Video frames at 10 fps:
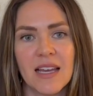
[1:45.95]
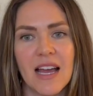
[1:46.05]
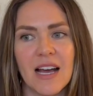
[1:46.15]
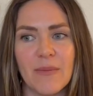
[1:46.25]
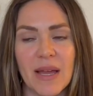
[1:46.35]

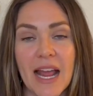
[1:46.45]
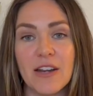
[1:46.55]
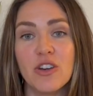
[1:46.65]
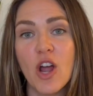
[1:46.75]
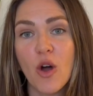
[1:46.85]
And I
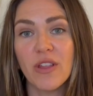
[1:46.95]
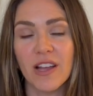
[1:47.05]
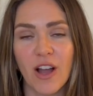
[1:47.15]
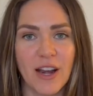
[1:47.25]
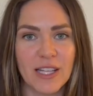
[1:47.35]
know that
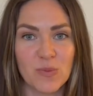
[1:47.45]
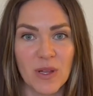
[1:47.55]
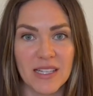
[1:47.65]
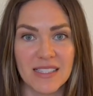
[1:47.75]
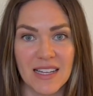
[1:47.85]
God has
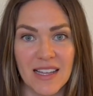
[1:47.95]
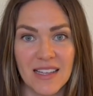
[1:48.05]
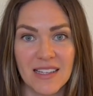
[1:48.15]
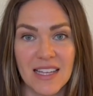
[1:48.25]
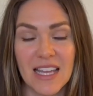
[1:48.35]
placed
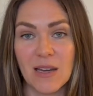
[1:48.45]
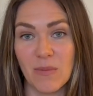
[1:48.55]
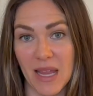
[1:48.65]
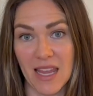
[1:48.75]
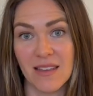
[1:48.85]
it in
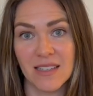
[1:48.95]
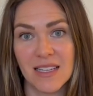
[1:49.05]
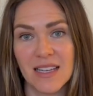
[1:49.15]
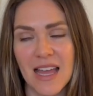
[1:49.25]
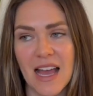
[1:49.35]
me
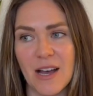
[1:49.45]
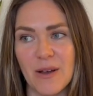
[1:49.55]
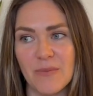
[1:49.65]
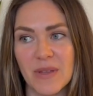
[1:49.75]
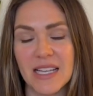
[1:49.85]

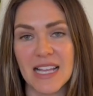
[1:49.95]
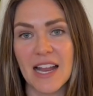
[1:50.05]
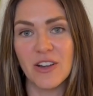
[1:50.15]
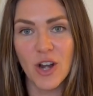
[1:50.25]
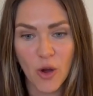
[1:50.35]
because I
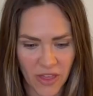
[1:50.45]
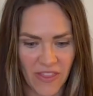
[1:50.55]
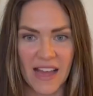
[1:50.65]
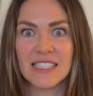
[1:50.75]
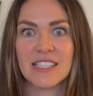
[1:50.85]
know that
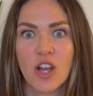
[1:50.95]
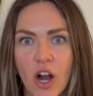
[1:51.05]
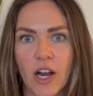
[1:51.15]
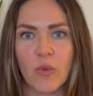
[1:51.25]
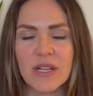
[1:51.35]
that's his heart.